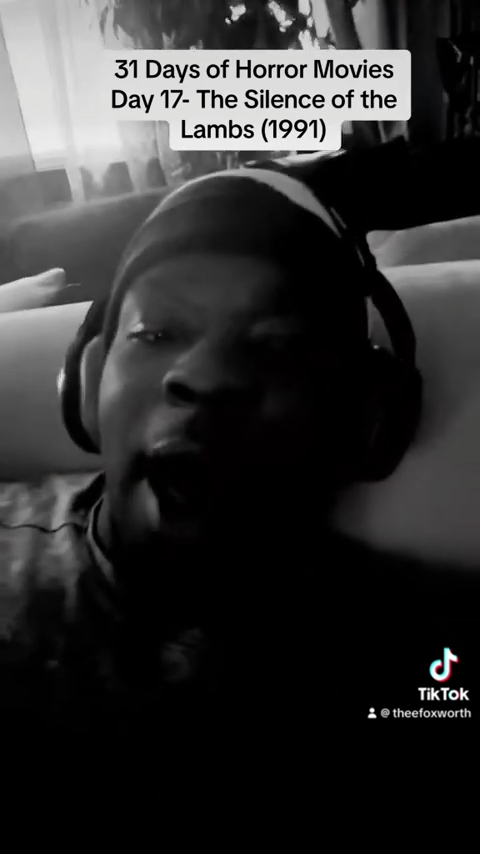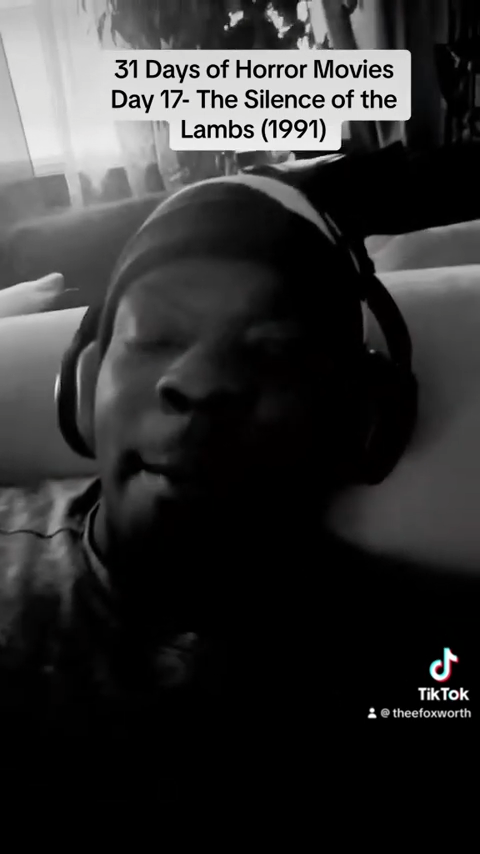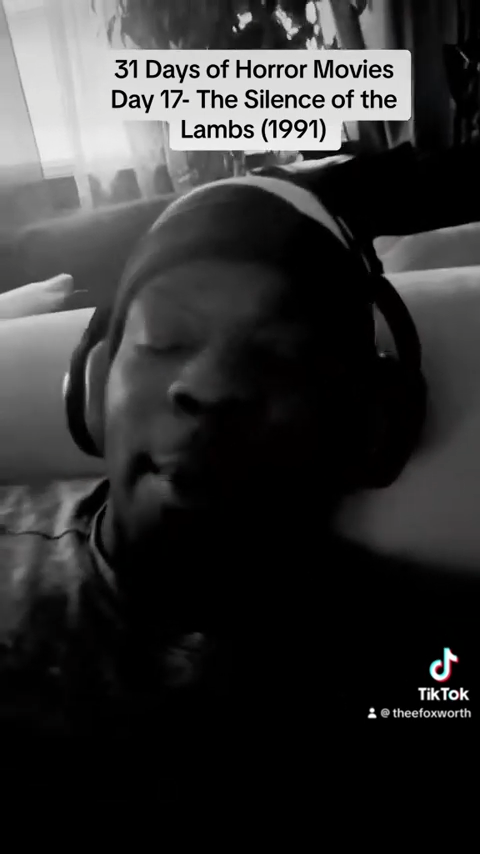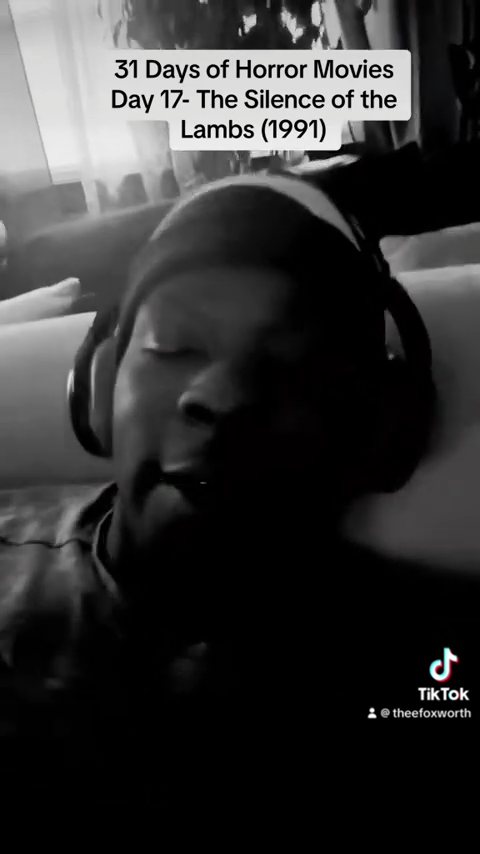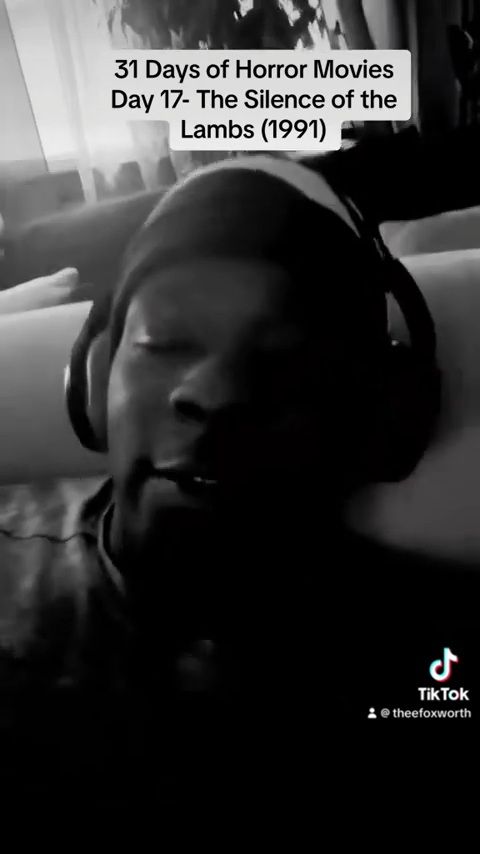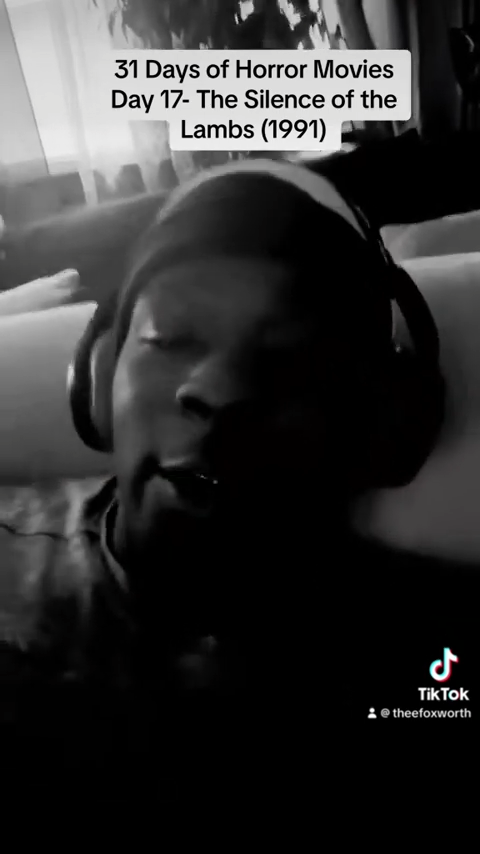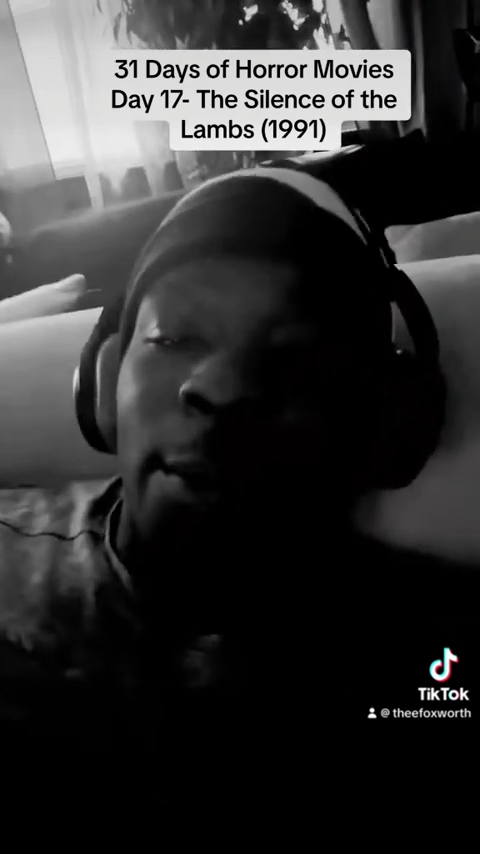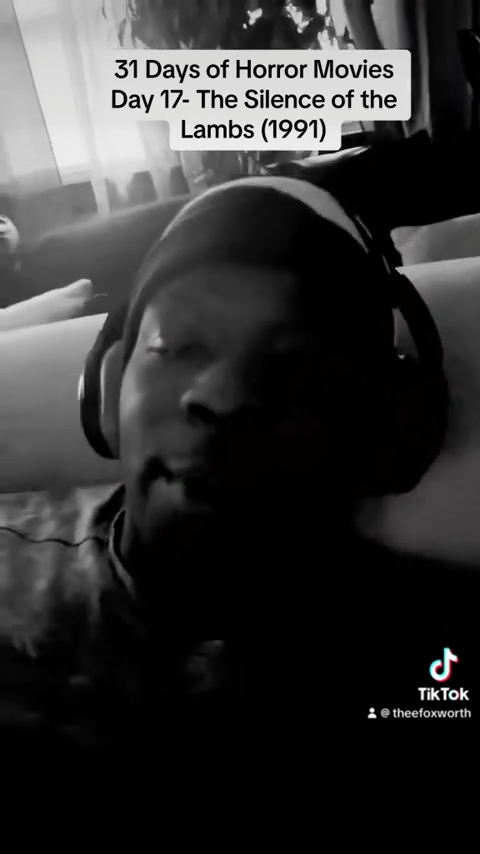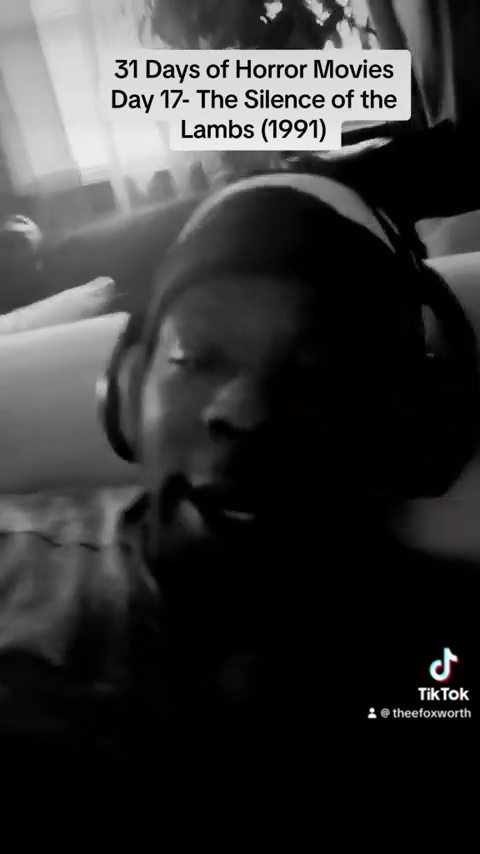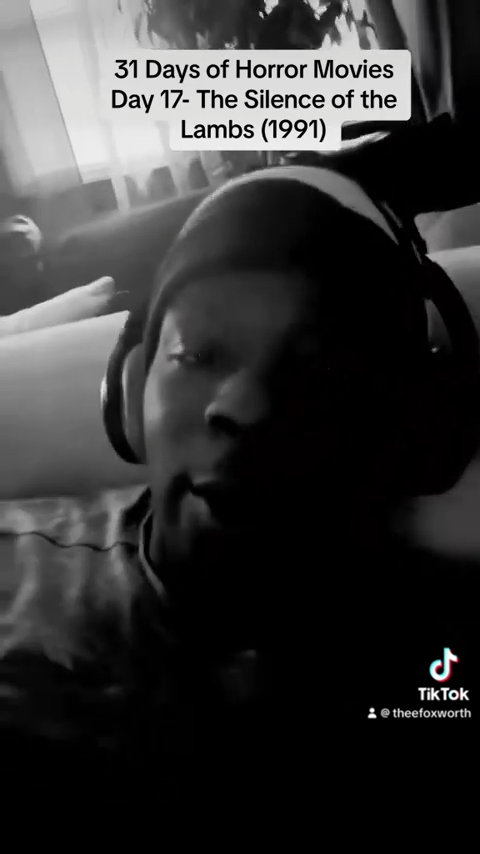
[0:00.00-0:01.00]
Buffalo
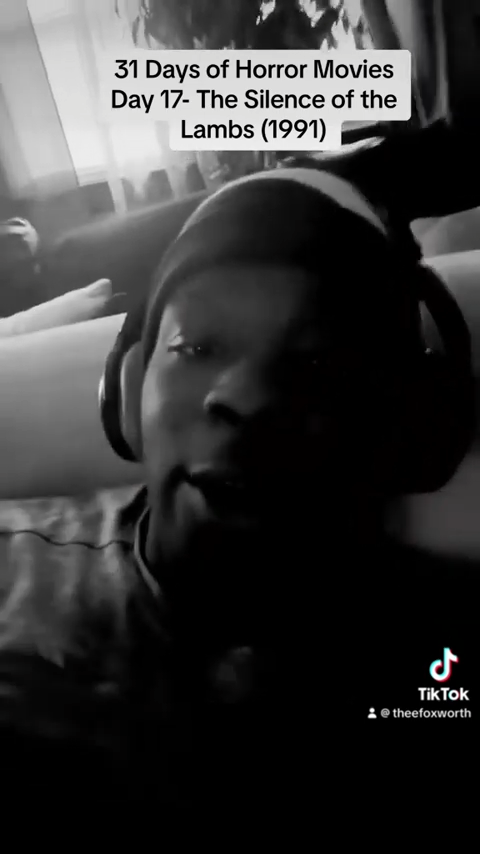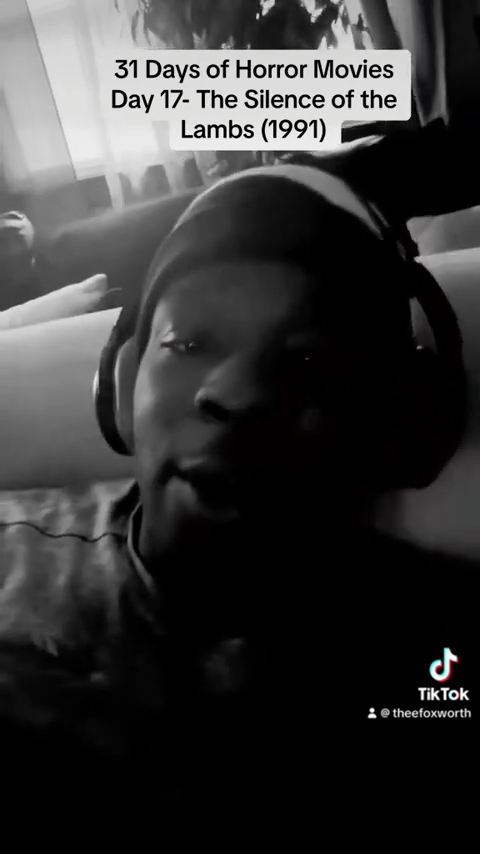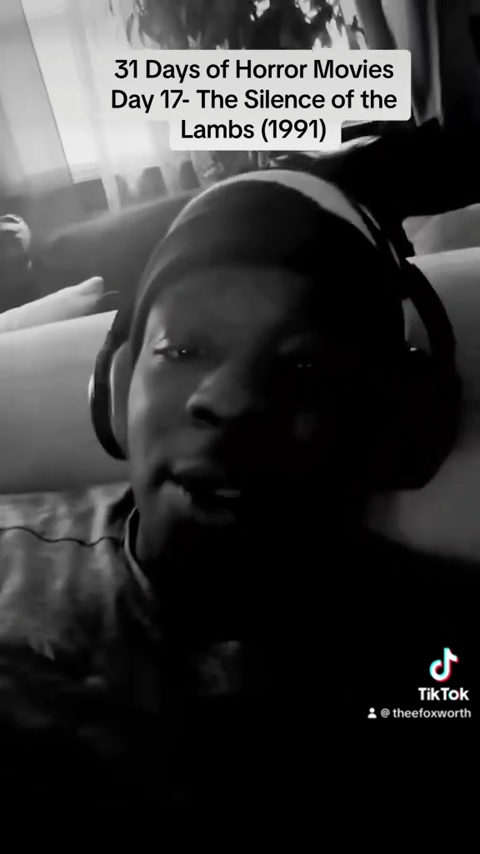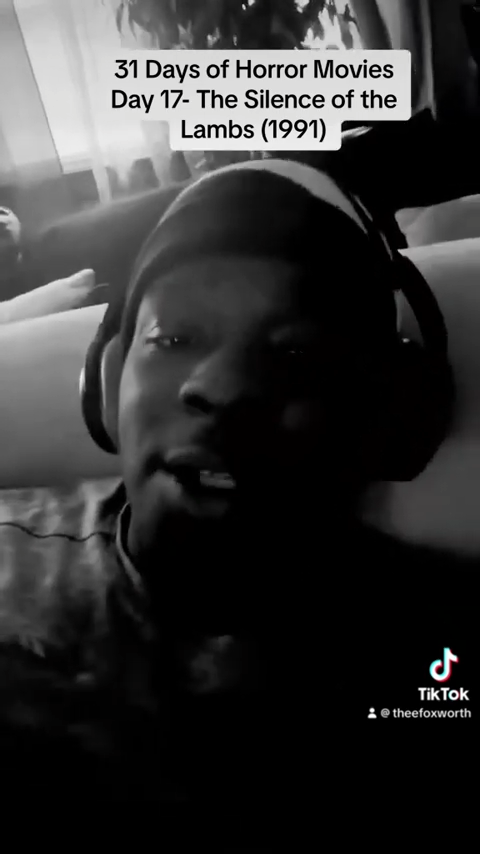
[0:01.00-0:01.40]
Bill used